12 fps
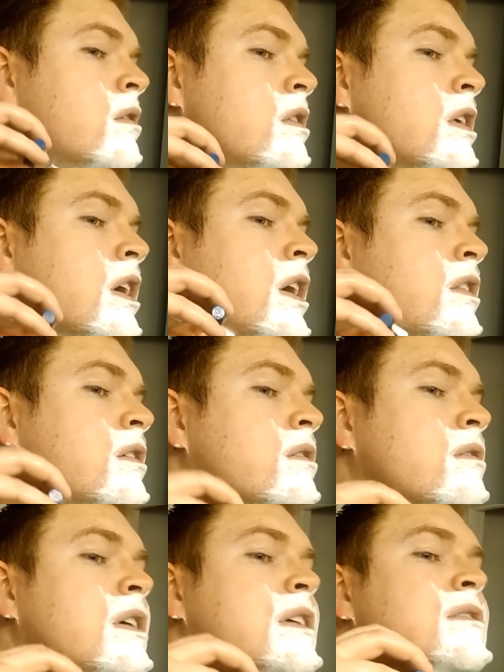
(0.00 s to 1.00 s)
the other
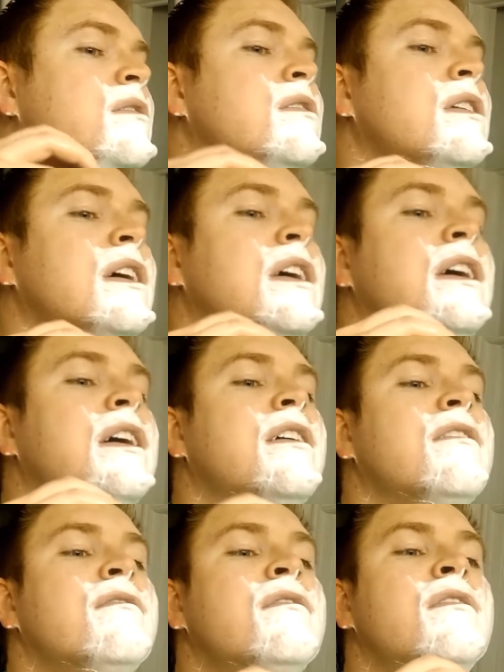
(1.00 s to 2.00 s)
razor that I
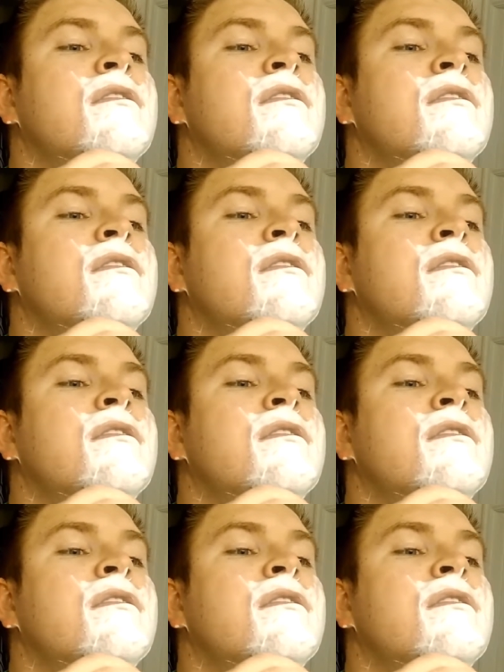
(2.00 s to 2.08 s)
have